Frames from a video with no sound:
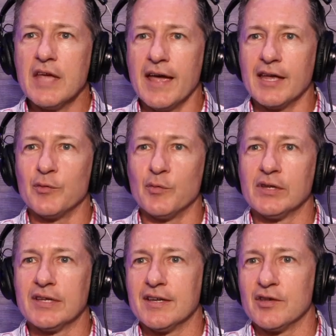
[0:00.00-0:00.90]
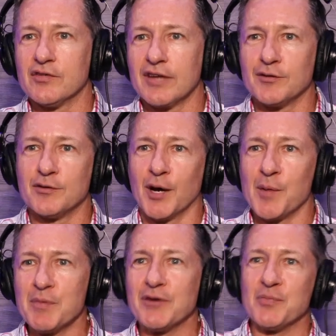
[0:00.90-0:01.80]
Yeah, it really is. Not to talk
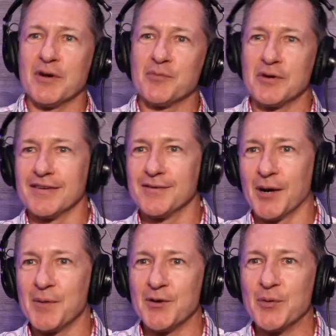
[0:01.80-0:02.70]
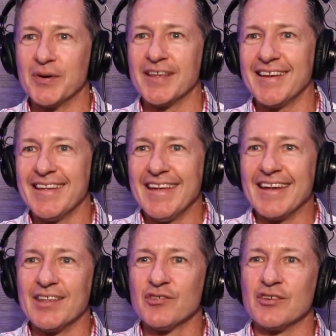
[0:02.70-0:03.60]
about me too much. We're here to talk about you, but it
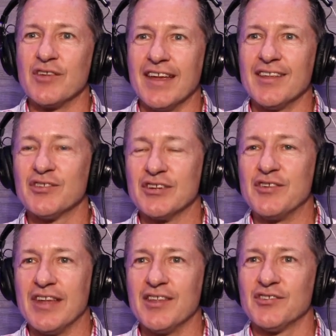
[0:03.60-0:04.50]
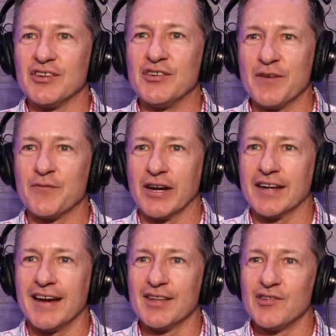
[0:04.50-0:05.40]
is a different
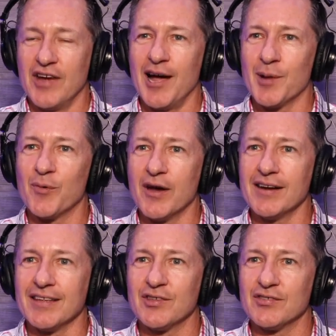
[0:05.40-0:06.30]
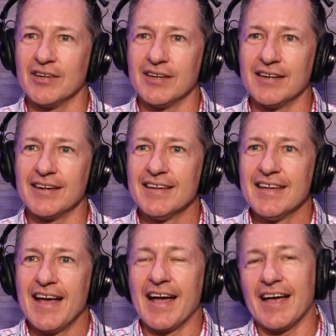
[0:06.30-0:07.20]
kind of job, right? It's I
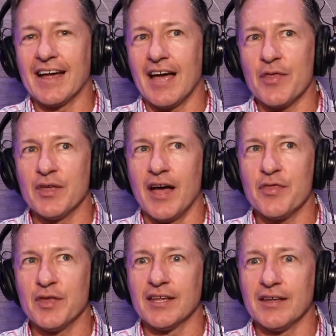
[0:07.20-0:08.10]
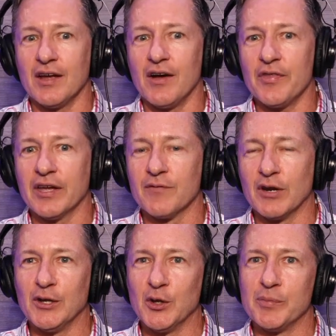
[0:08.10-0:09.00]
think of it
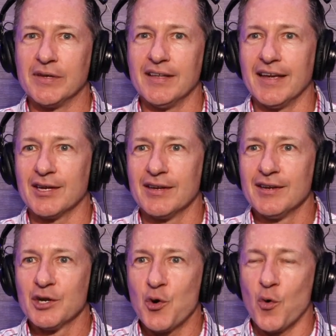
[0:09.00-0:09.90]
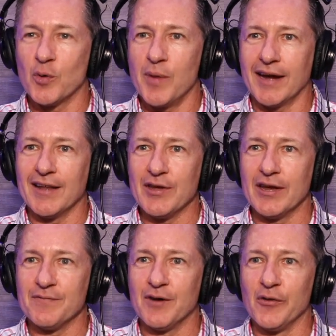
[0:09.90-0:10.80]
a little bit like quarterback in the
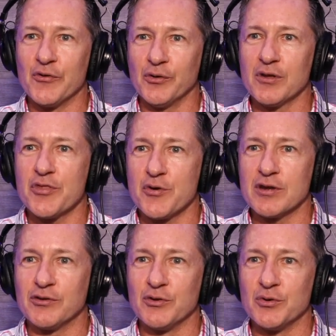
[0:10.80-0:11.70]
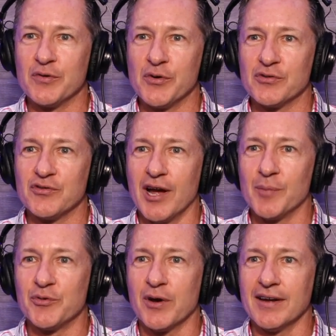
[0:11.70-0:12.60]
NFL. There's only 32 of those
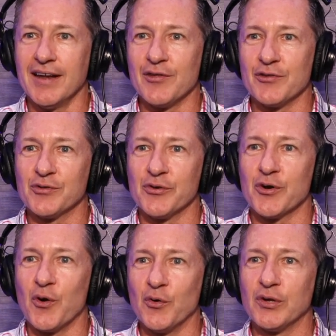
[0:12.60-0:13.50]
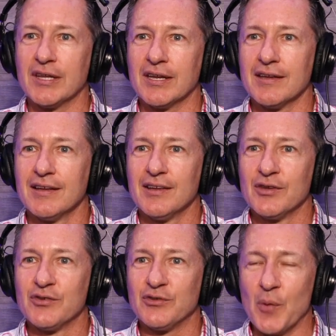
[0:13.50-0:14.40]
jobs, right? And so there are only
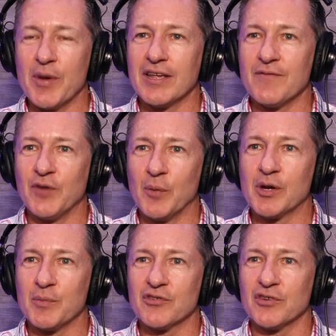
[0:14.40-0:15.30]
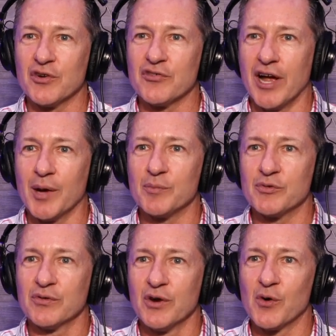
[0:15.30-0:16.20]
so many film commissioner
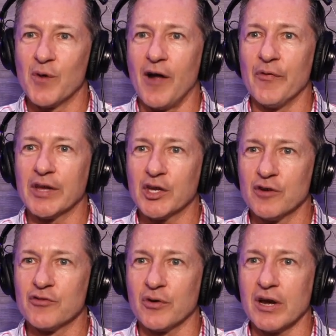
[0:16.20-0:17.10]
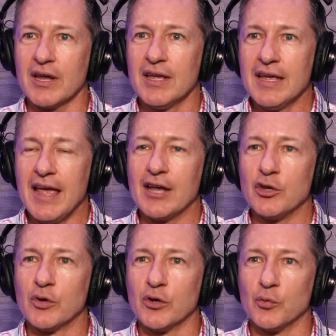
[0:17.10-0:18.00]
jobs around the country, and
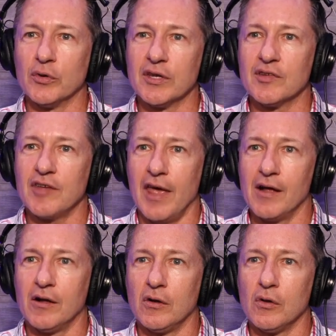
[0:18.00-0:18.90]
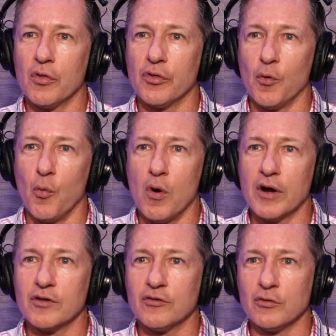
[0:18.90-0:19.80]
you can really tell the
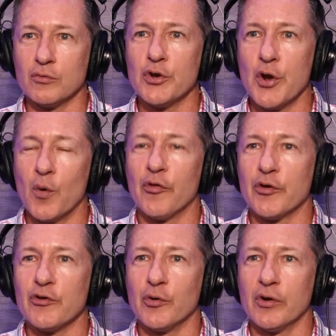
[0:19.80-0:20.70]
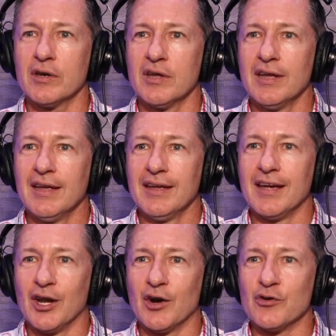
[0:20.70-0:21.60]
ones who know what they're doing
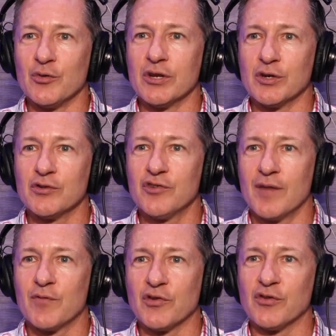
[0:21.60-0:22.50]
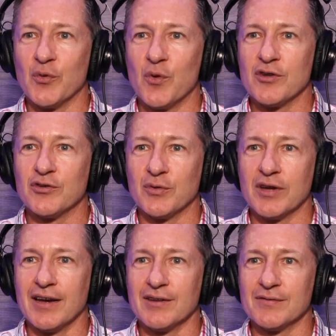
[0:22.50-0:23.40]
and are doing a good job versus the ones who
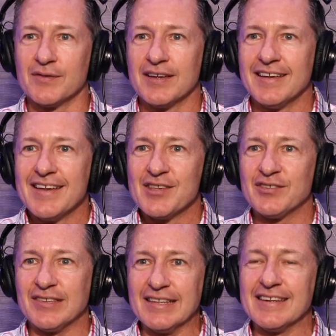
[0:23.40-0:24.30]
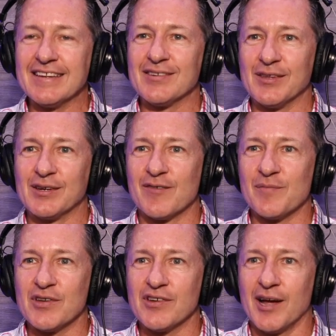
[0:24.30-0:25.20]
kind of slid into the
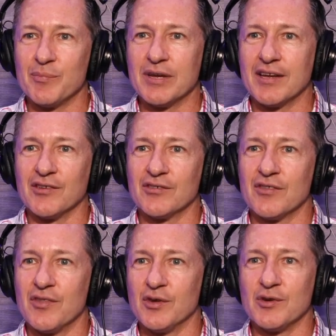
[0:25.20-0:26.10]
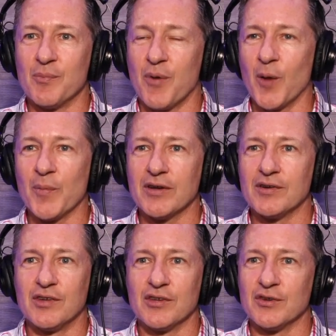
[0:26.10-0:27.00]
government job because the
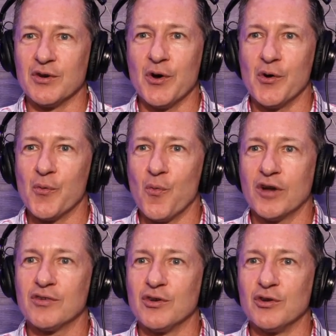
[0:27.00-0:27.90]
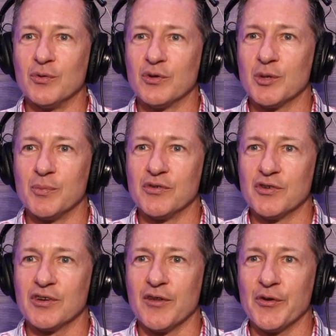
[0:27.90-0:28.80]
department doesn't know what to do with the
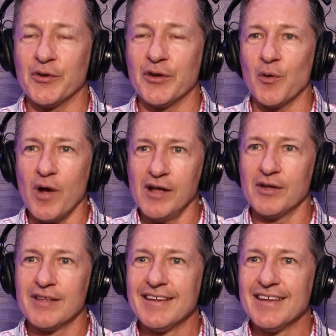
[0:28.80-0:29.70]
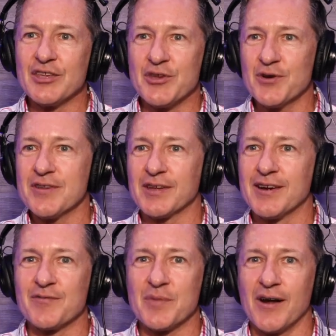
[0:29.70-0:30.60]
position. And they're well, you're in the
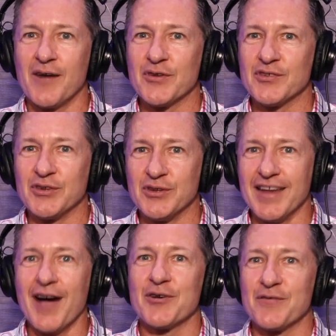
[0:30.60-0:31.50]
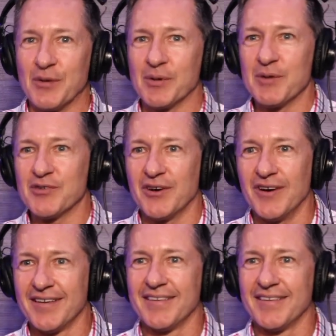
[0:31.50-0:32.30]
government office. And now you're film commissioner.